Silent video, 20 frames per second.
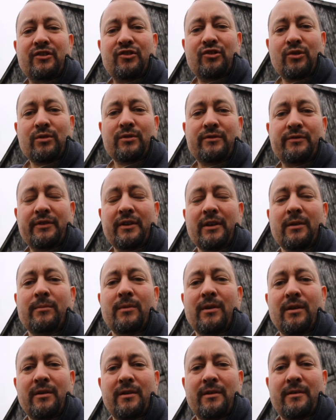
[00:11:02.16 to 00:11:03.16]
short
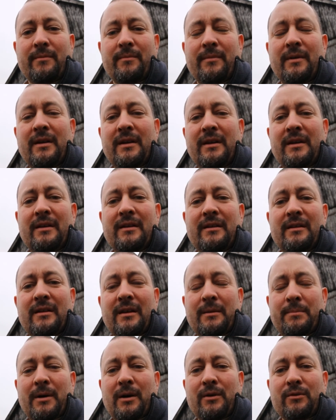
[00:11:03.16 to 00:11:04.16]
film
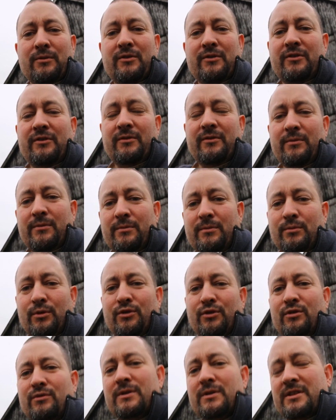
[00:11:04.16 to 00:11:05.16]
about what
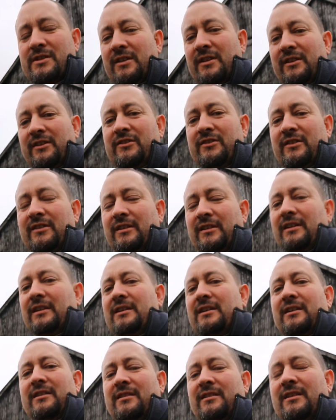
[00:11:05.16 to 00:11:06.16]
your question is, and then I
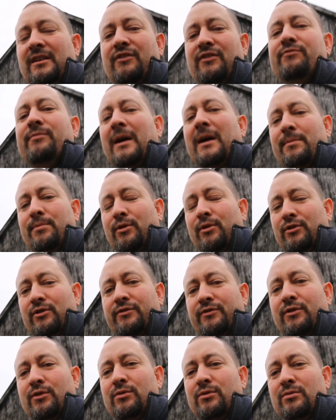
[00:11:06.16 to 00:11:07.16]
can give my point
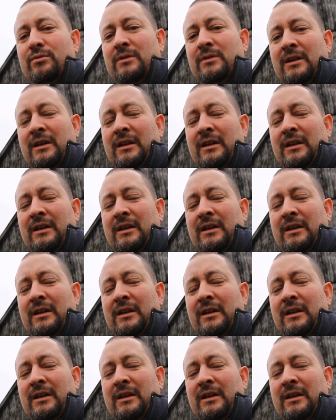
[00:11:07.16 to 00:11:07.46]
of view.